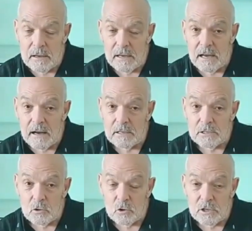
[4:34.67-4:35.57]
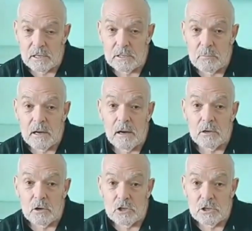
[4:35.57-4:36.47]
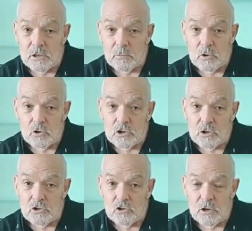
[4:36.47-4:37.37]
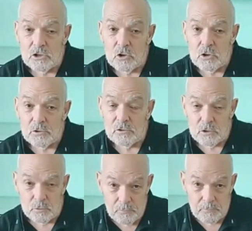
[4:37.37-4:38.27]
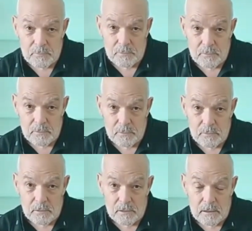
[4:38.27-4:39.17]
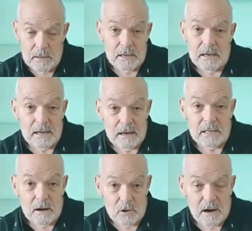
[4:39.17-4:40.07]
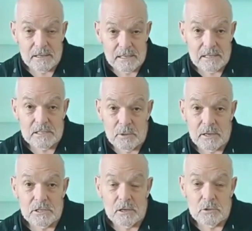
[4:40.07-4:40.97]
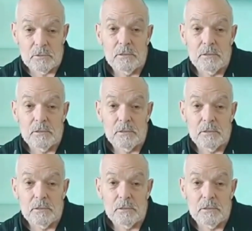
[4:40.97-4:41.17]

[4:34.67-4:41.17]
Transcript: Glands, organs, biological, emotional structure confirm. And that's how I test myself.